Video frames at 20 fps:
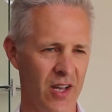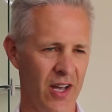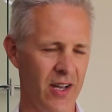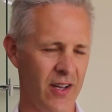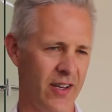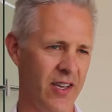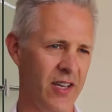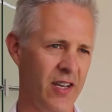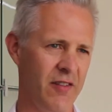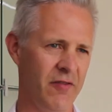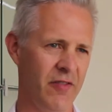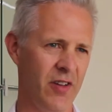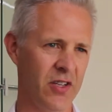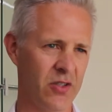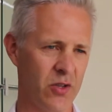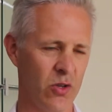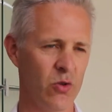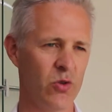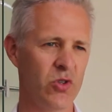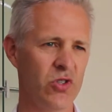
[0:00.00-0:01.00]
a, kind of
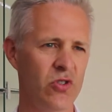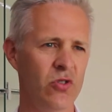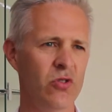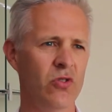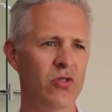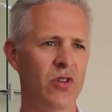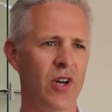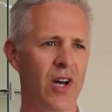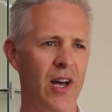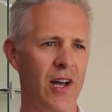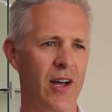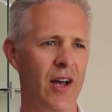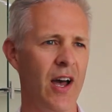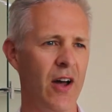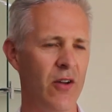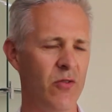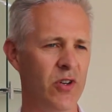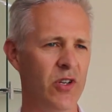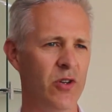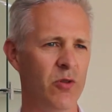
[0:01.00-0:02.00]
as close to a,
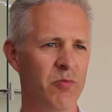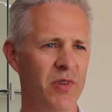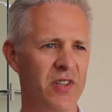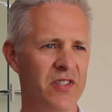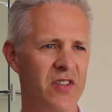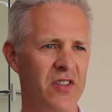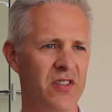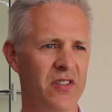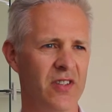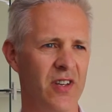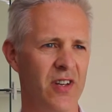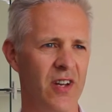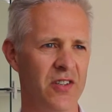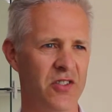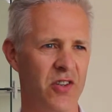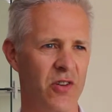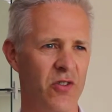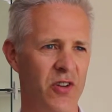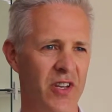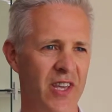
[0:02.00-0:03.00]
a real business
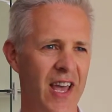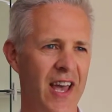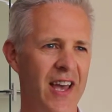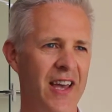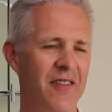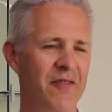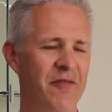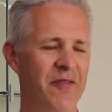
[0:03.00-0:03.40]
as you're going to get.